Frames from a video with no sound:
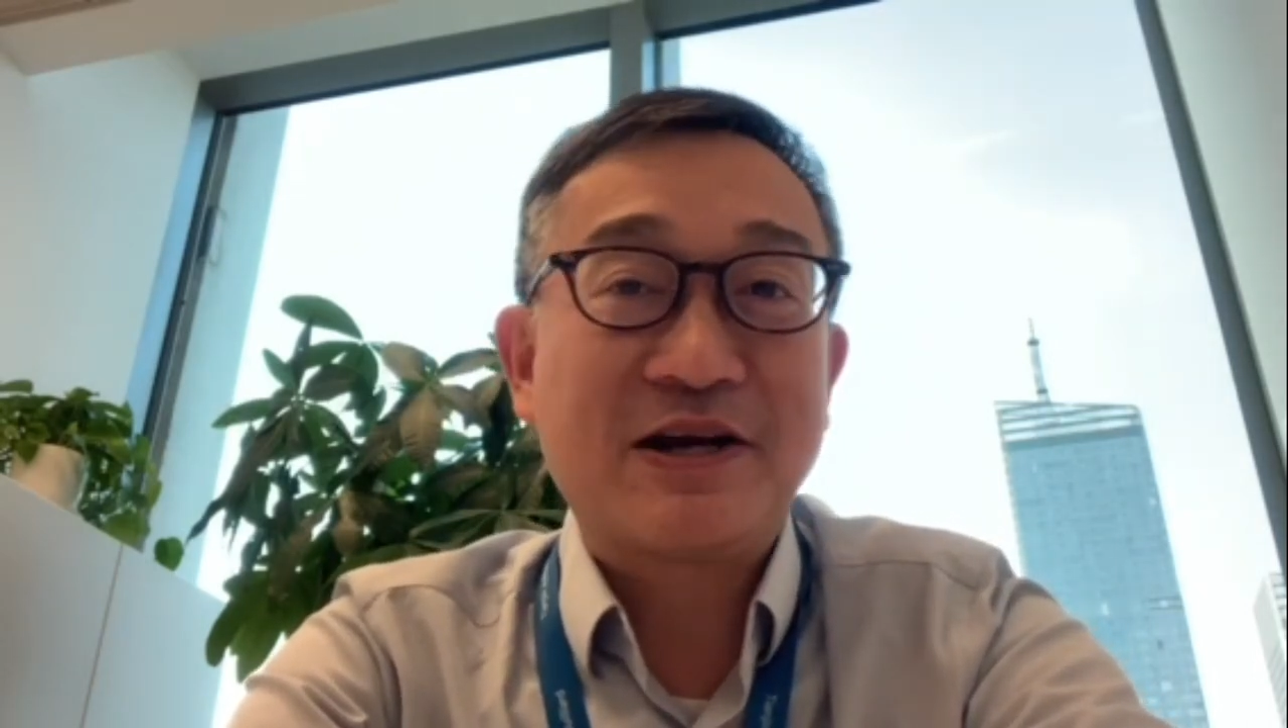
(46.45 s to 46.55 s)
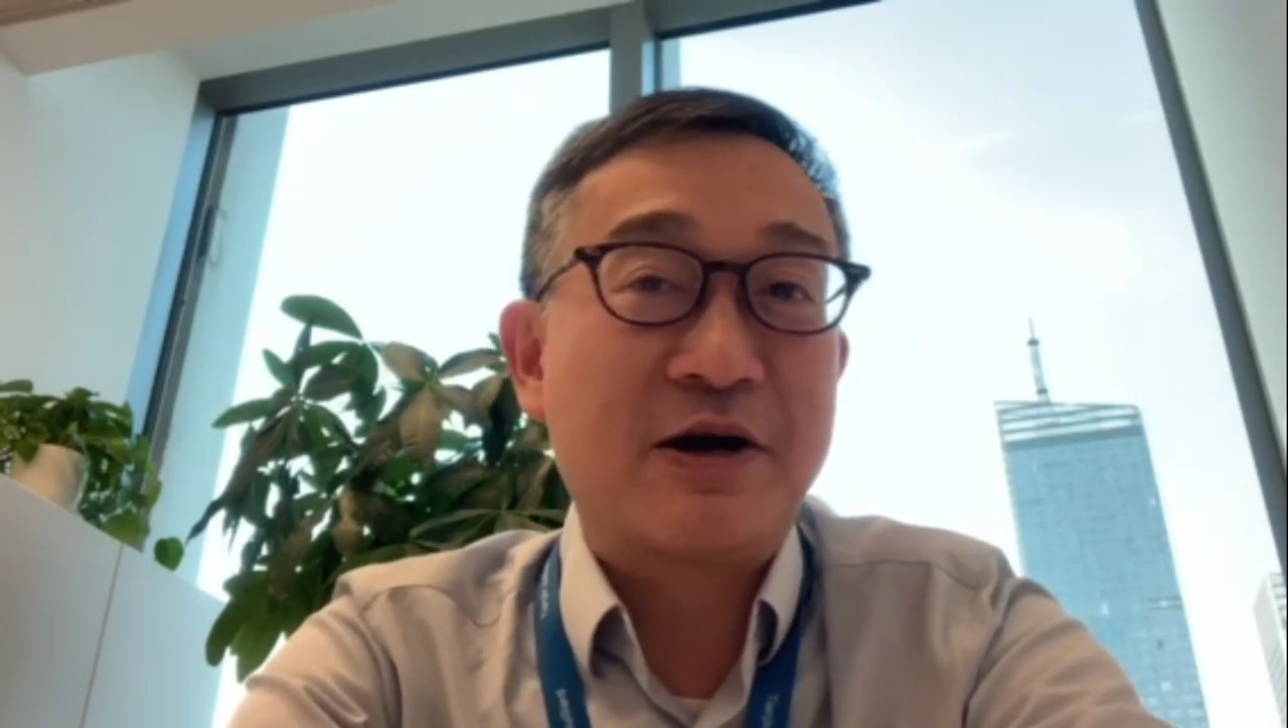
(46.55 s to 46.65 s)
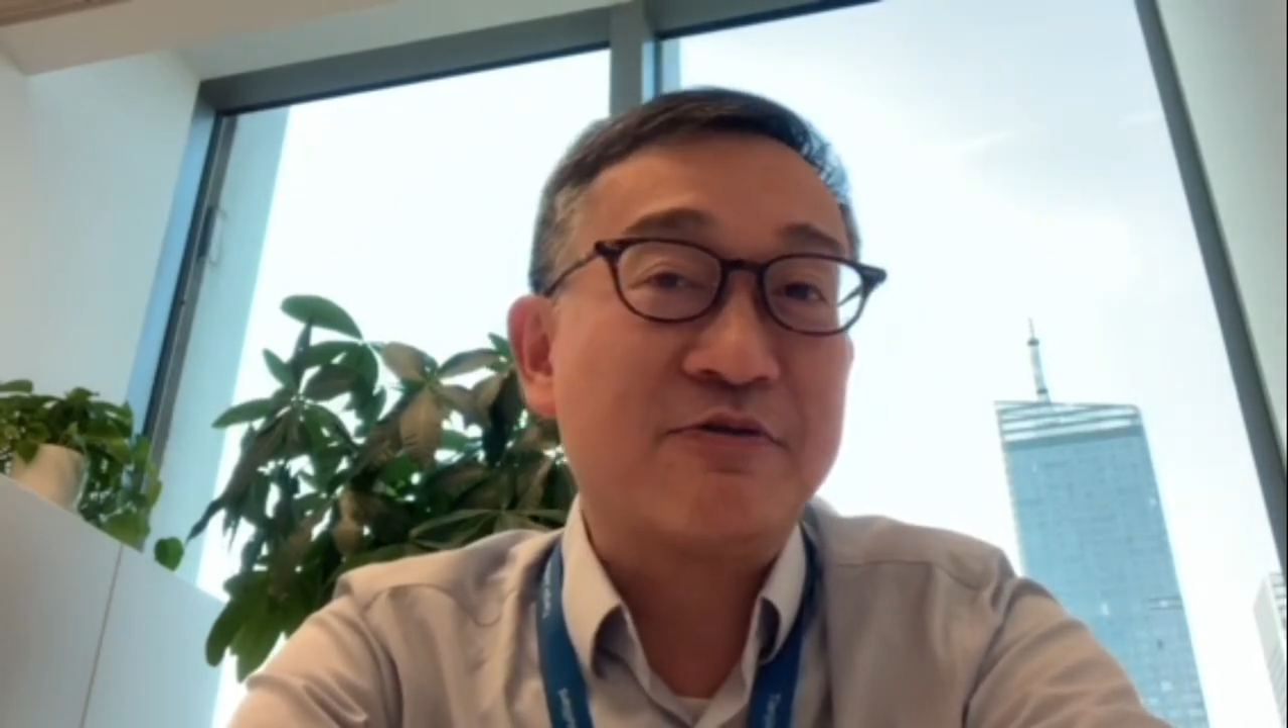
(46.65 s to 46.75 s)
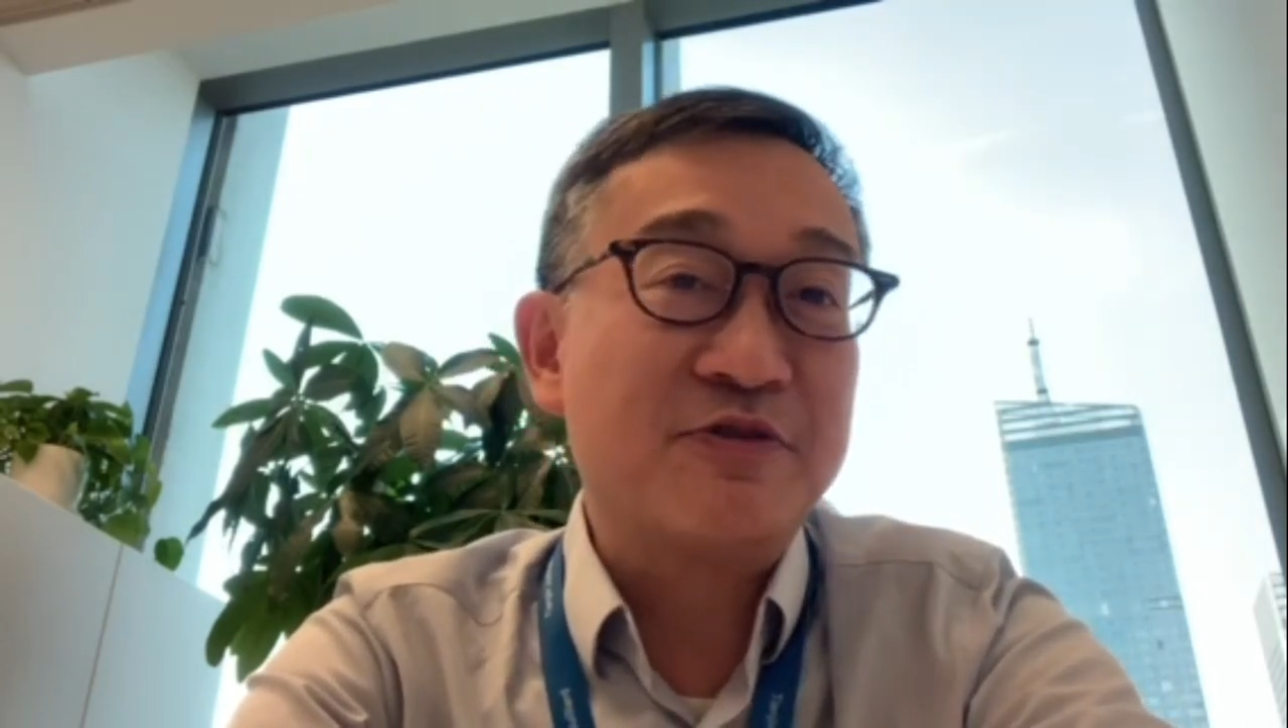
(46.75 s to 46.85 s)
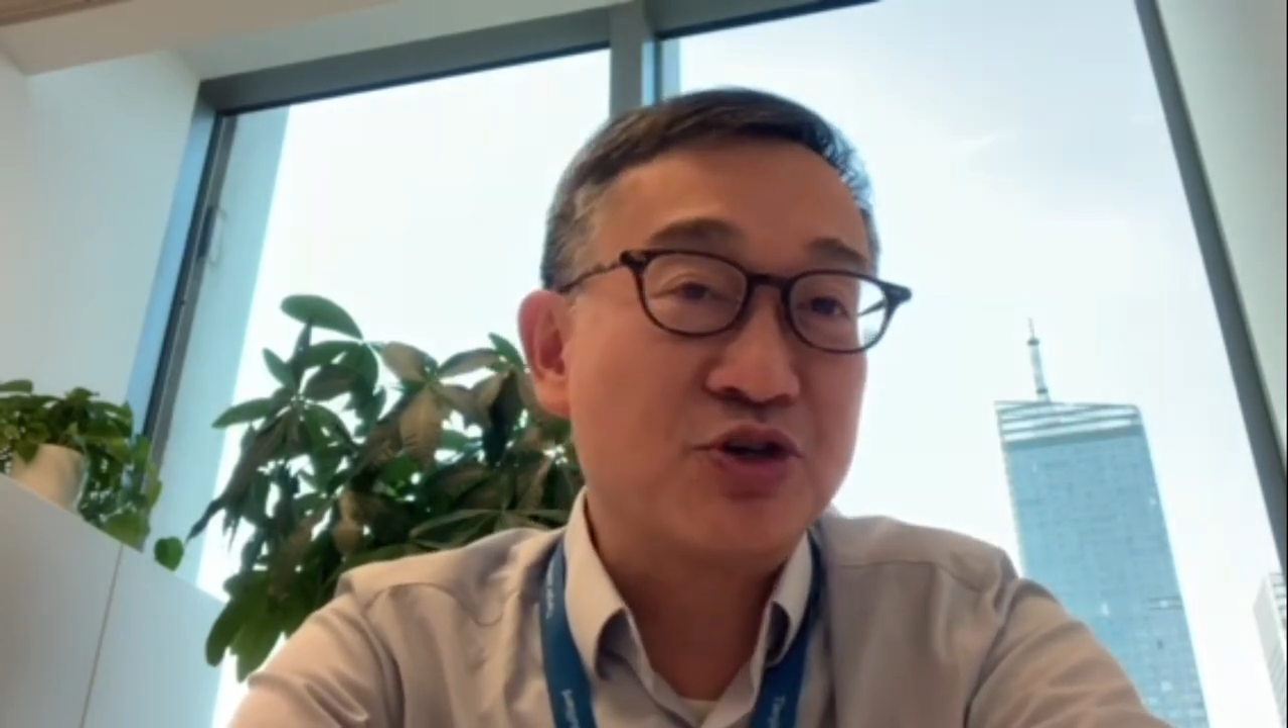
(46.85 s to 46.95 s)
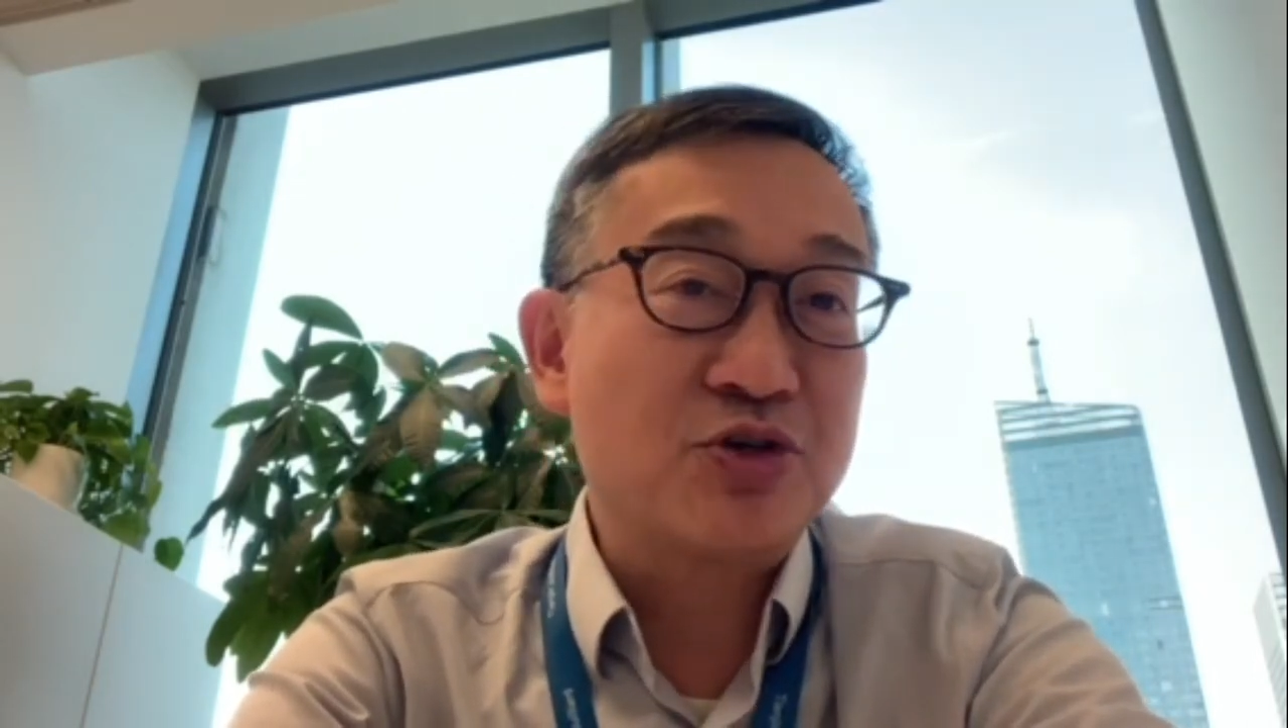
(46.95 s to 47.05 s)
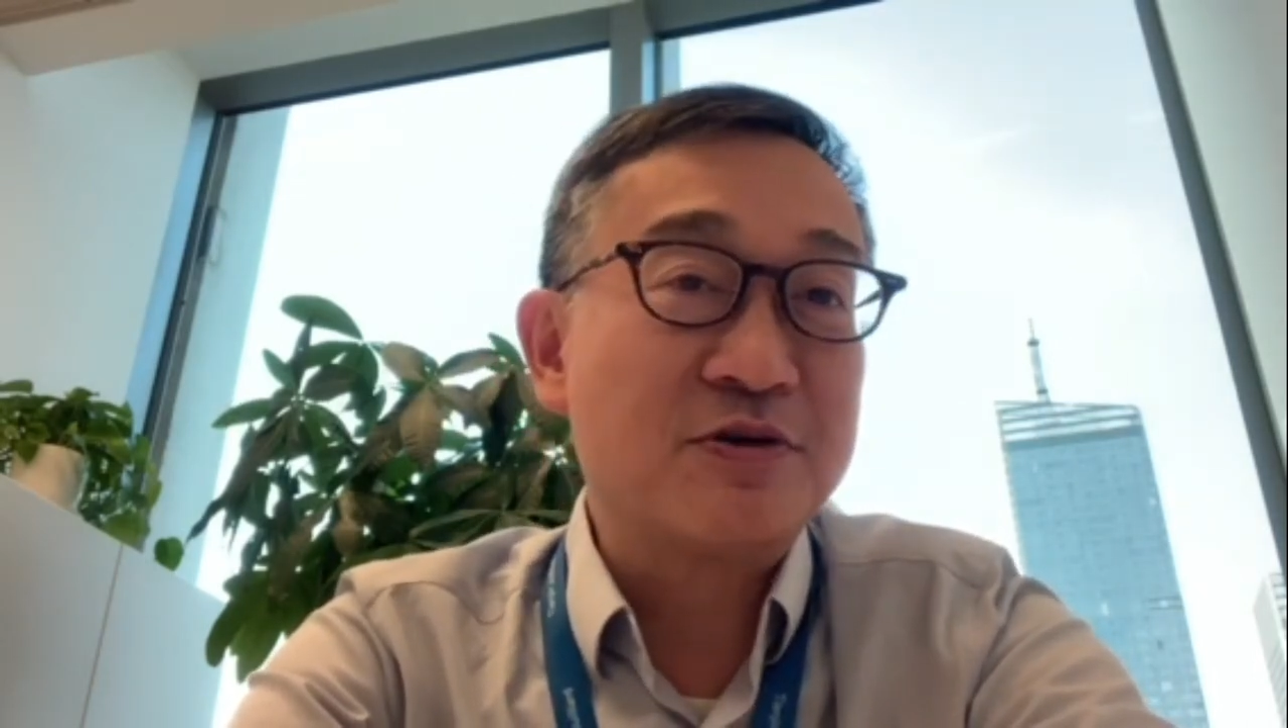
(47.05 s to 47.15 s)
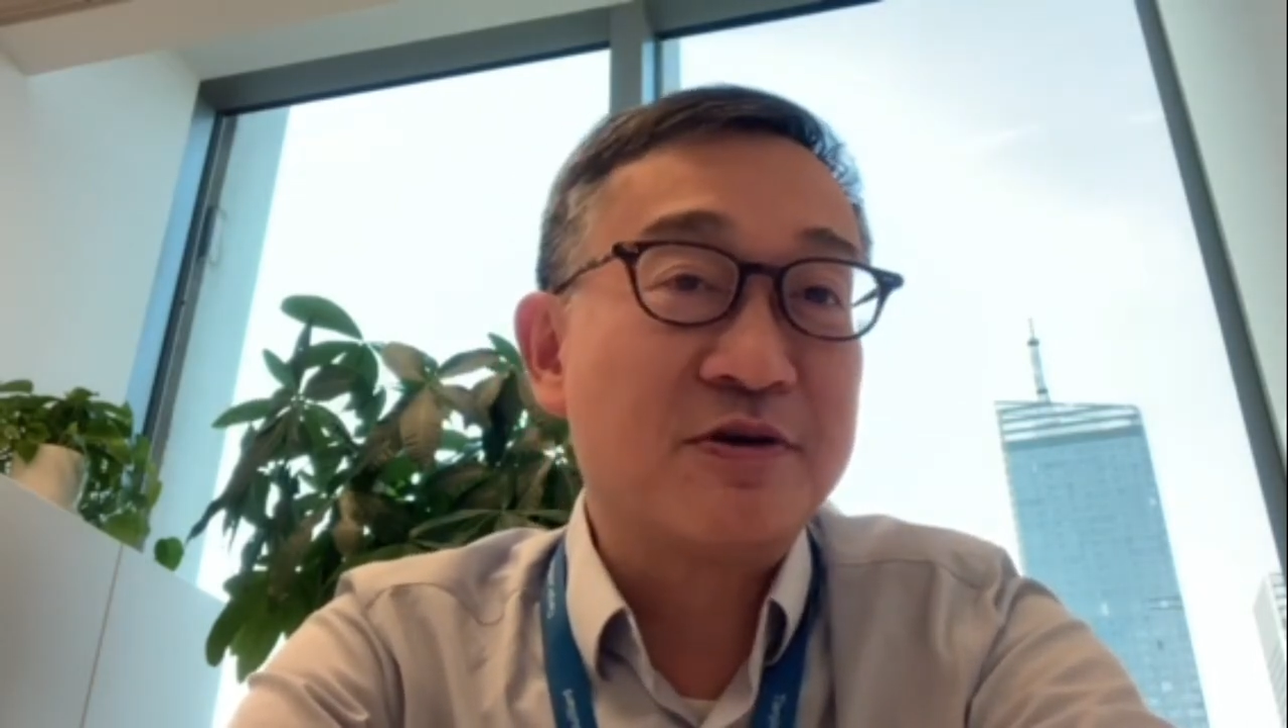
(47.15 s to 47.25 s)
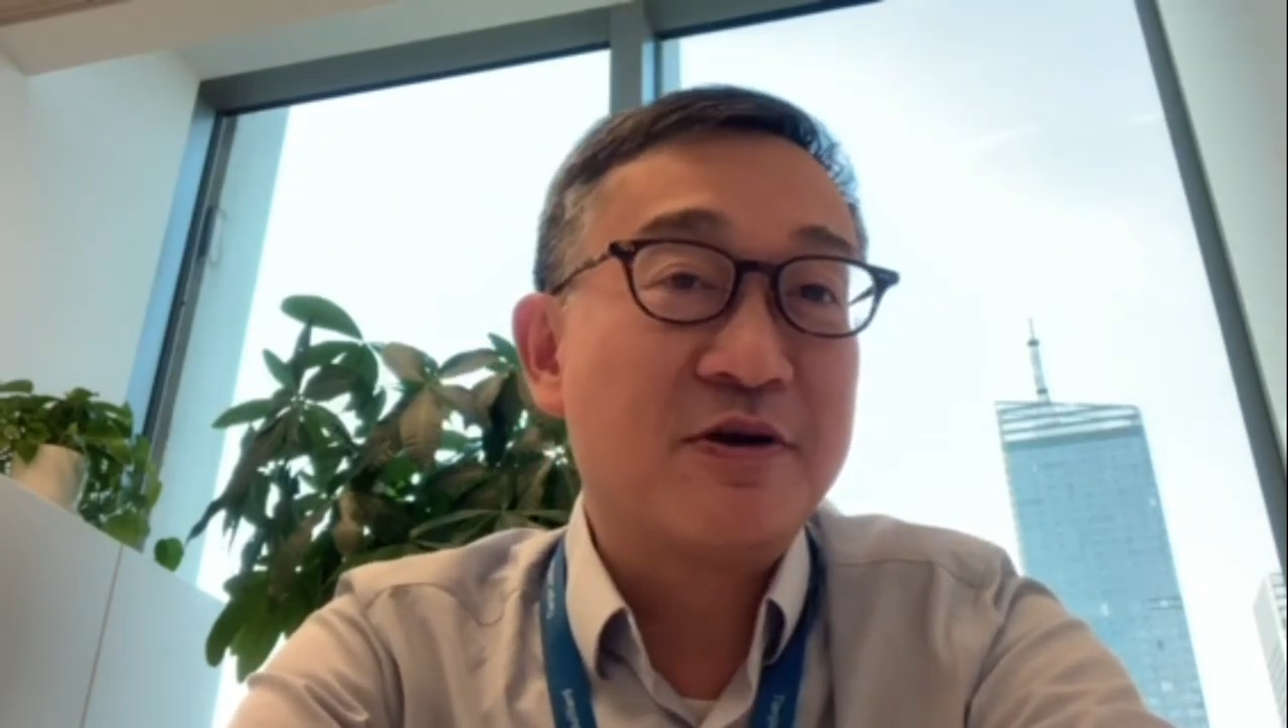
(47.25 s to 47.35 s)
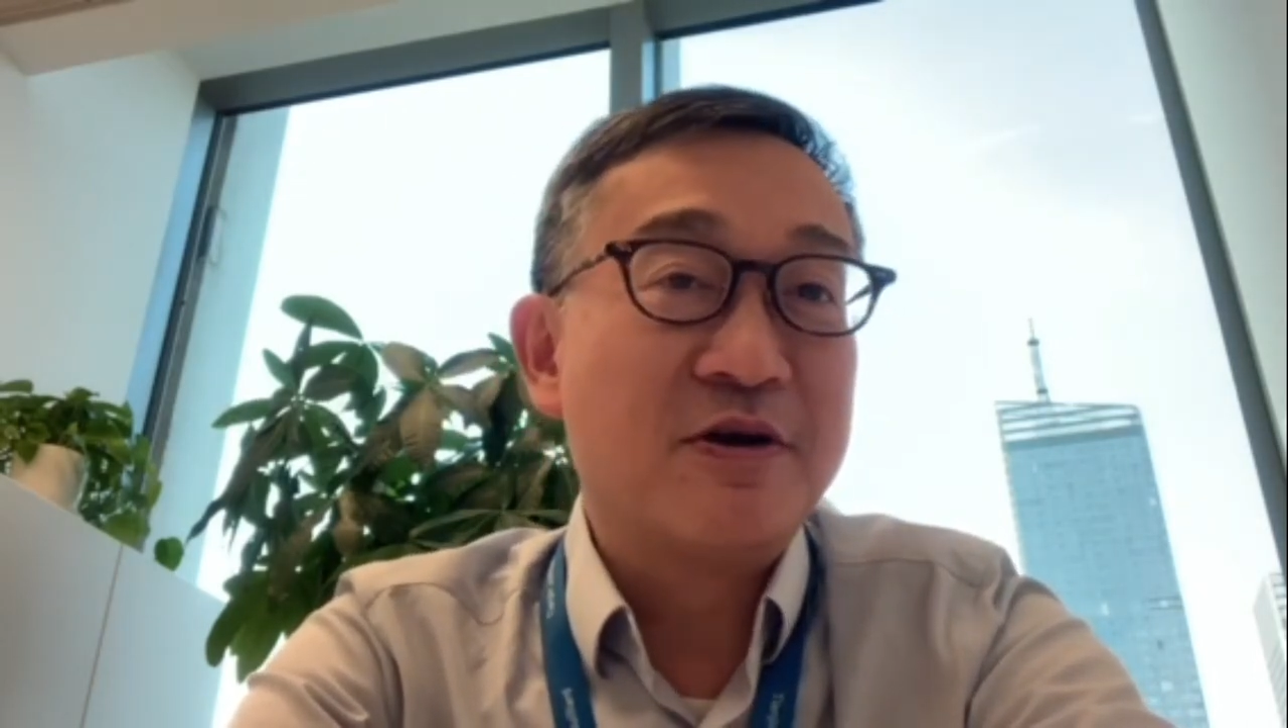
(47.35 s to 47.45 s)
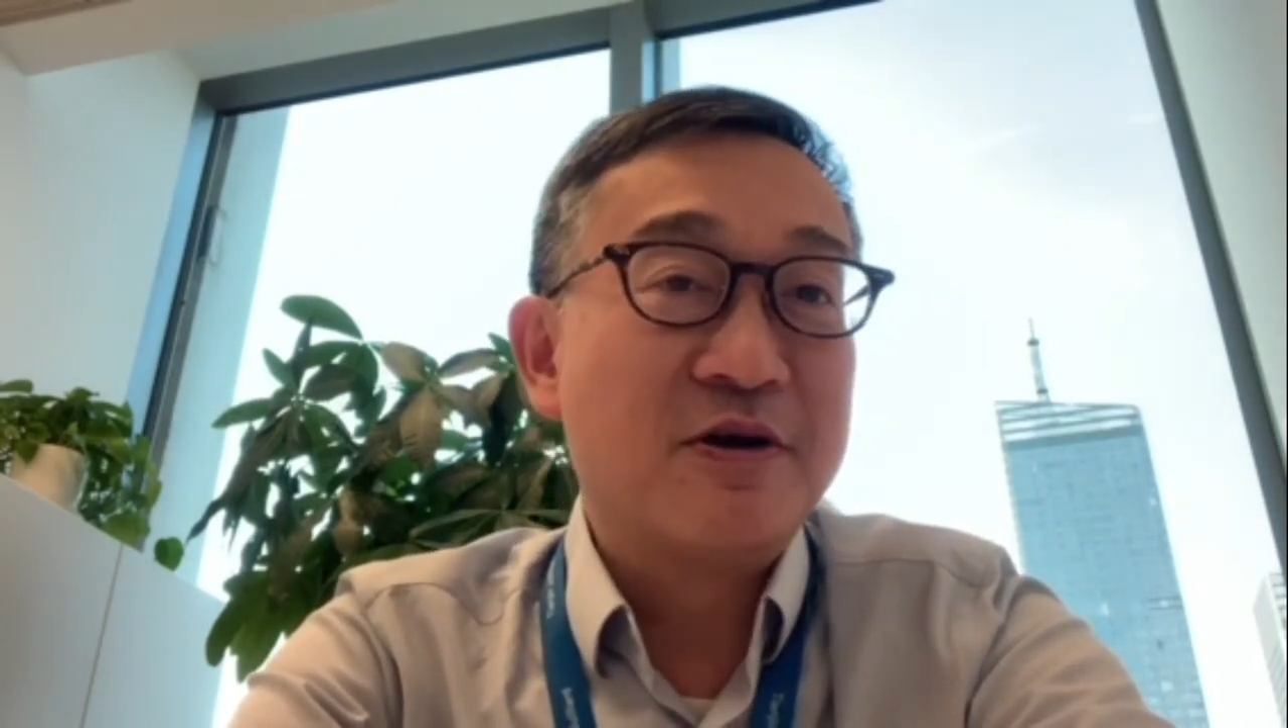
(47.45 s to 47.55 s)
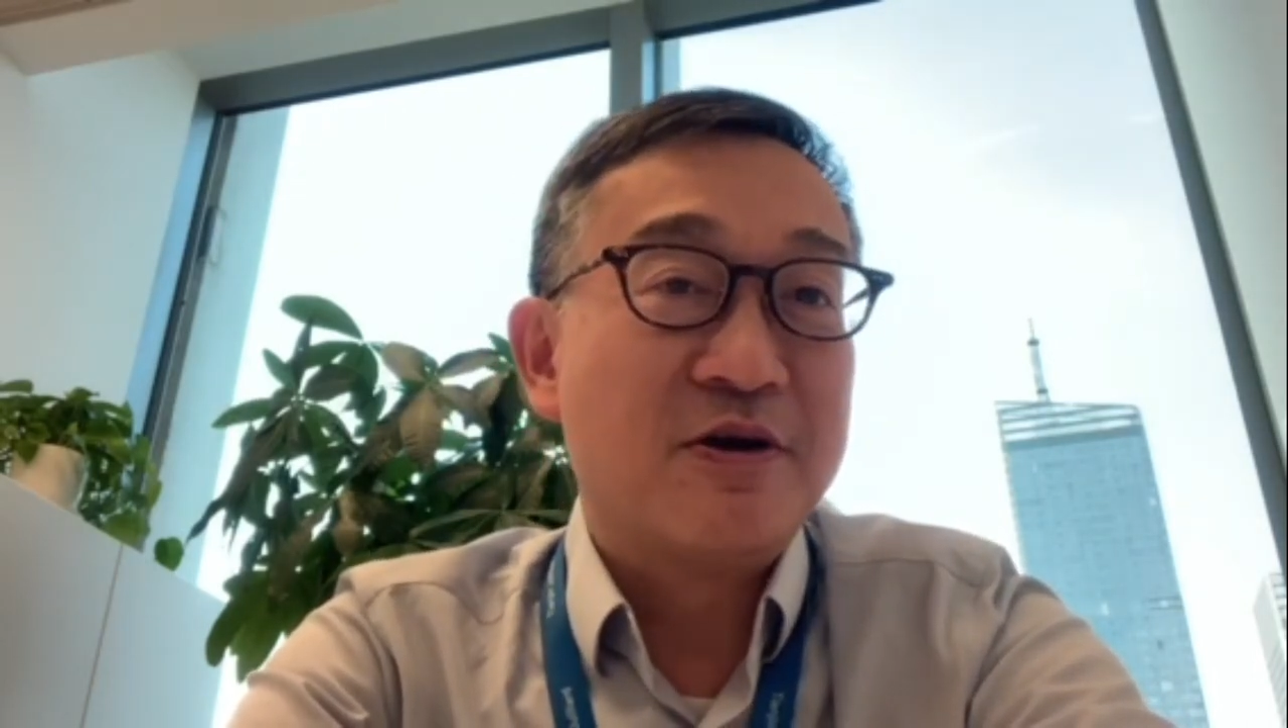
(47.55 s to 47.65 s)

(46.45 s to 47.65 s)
our vision